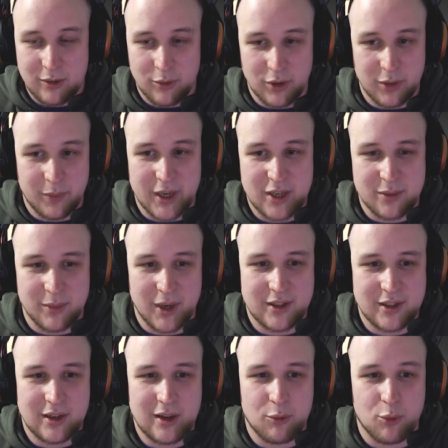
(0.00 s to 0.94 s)
with
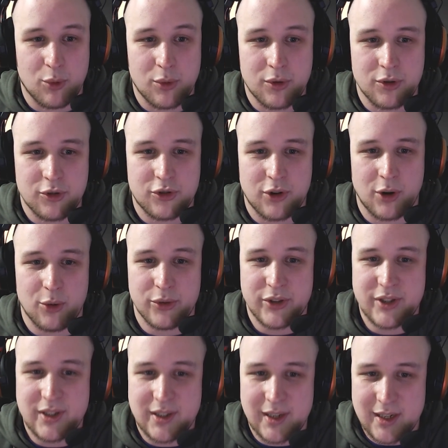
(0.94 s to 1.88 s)
BestMeta will control
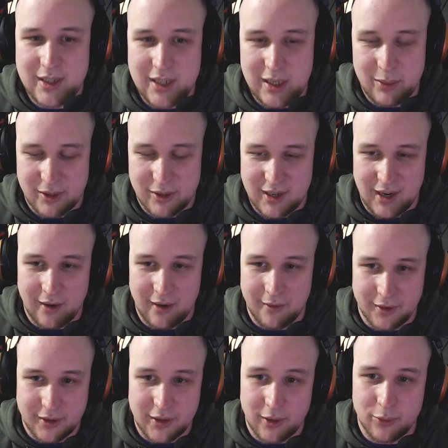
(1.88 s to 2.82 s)
60%
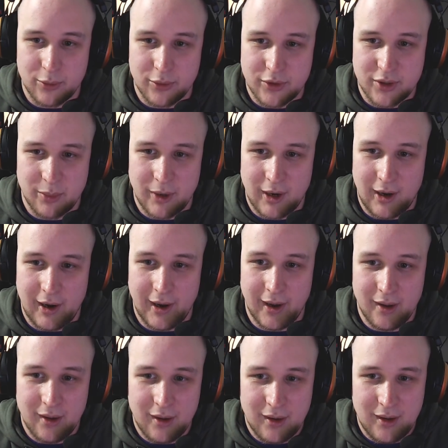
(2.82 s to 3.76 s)
of the total
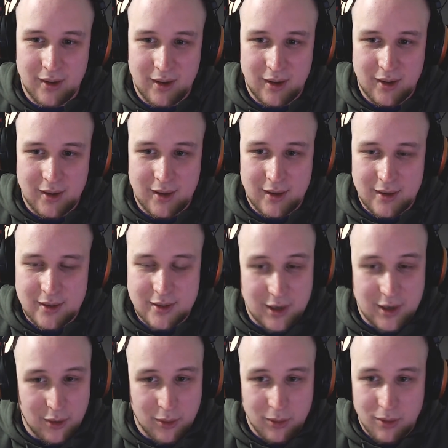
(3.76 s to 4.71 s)
supply.
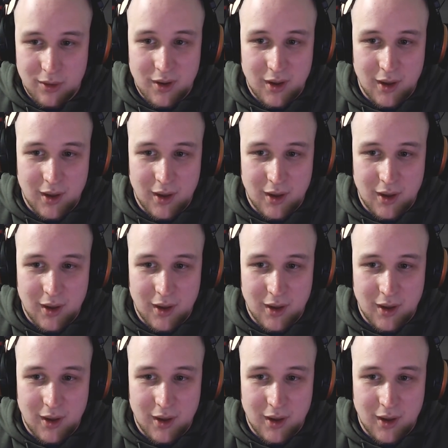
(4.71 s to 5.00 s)
So